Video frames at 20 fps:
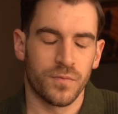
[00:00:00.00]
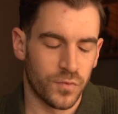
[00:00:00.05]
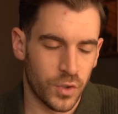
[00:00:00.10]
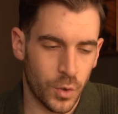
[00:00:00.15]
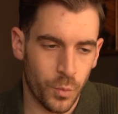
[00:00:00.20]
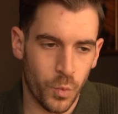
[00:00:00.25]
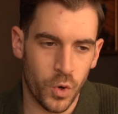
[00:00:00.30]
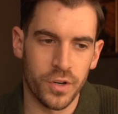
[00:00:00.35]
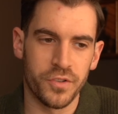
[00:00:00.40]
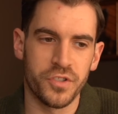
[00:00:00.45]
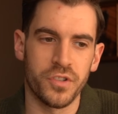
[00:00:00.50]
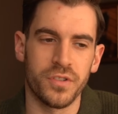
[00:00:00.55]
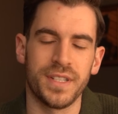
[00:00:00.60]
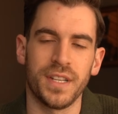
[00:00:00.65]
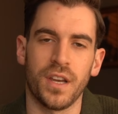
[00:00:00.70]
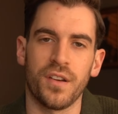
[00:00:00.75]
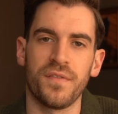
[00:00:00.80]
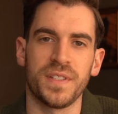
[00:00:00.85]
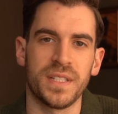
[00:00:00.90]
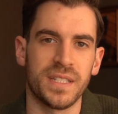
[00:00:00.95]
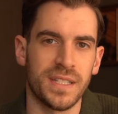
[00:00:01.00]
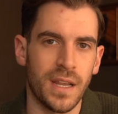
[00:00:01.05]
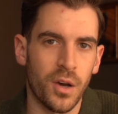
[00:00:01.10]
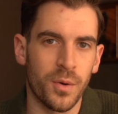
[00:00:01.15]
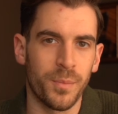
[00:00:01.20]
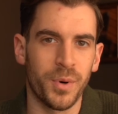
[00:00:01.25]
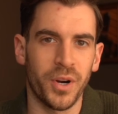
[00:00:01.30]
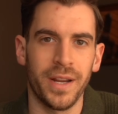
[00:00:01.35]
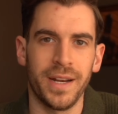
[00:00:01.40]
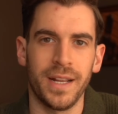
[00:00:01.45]
reward yourself,
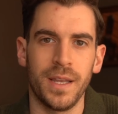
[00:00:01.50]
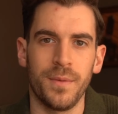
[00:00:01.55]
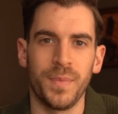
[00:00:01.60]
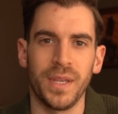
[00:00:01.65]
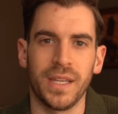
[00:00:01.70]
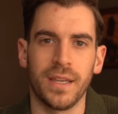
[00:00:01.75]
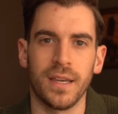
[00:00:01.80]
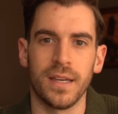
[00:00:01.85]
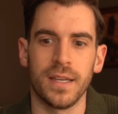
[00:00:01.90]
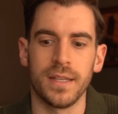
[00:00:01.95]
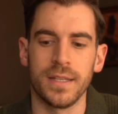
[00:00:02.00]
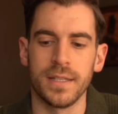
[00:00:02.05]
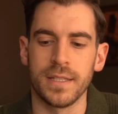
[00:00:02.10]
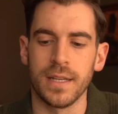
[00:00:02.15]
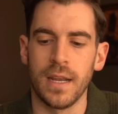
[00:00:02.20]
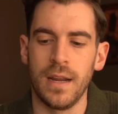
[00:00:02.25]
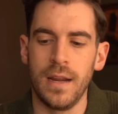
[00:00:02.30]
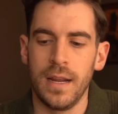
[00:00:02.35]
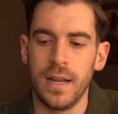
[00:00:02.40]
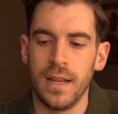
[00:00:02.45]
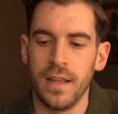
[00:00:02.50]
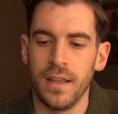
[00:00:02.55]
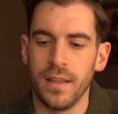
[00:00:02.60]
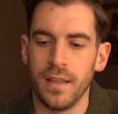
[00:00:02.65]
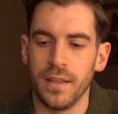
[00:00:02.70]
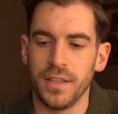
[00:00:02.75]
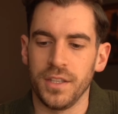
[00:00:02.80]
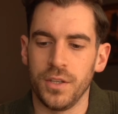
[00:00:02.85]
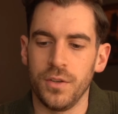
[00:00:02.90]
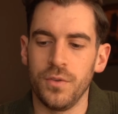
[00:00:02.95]
celebrate it, because
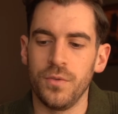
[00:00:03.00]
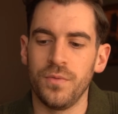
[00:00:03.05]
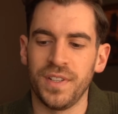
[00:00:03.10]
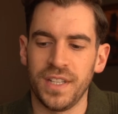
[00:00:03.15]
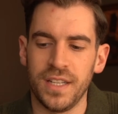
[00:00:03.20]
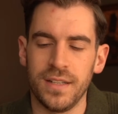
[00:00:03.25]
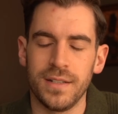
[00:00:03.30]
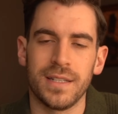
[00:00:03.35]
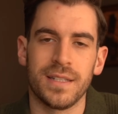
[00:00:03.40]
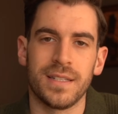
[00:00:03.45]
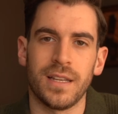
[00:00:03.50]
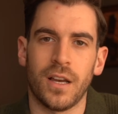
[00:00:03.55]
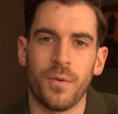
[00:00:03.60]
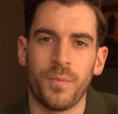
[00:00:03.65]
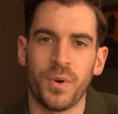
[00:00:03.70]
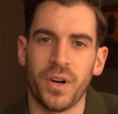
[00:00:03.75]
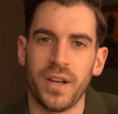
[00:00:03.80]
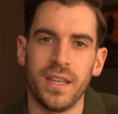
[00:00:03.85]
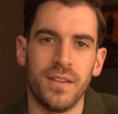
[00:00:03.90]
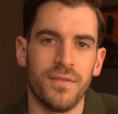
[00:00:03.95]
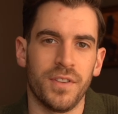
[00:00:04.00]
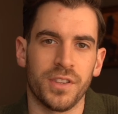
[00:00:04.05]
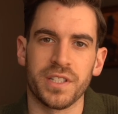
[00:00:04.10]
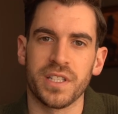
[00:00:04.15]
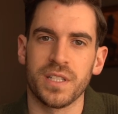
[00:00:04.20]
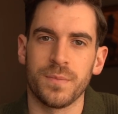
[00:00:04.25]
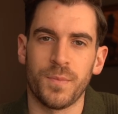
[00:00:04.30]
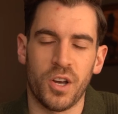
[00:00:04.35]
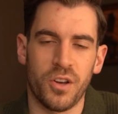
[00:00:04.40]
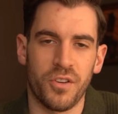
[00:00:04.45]
you need to celebrate even the
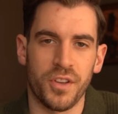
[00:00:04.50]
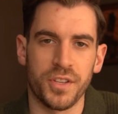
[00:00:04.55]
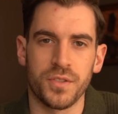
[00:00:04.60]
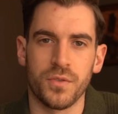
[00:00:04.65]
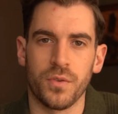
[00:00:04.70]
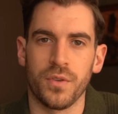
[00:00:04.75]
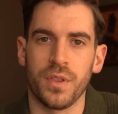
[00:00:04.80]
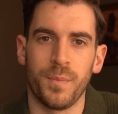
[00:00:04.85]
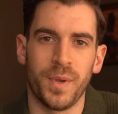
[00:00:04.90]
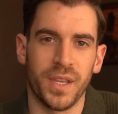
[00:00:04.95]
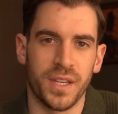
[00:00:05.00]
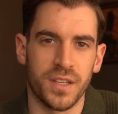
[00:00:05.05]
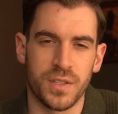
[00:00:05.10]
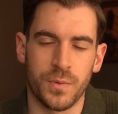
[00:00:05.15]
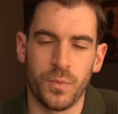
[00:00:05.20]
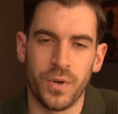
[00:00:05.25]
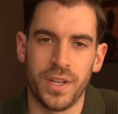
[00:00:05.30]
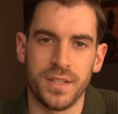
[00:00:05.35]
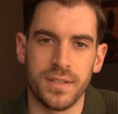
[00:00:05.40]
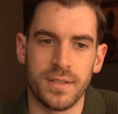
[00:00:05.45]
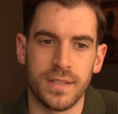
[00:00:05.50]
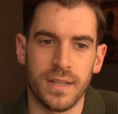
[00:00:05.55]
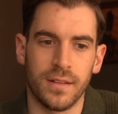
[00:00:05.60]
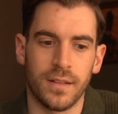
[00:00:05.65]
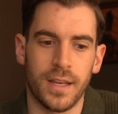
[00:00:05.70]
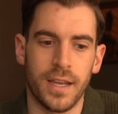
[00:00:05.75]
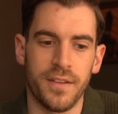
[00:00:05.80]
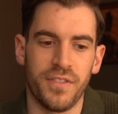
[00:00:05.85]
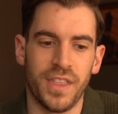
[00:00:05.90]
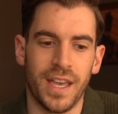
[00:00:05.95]
smallest or the biggest wins in
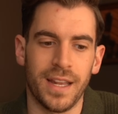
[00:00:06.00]
life.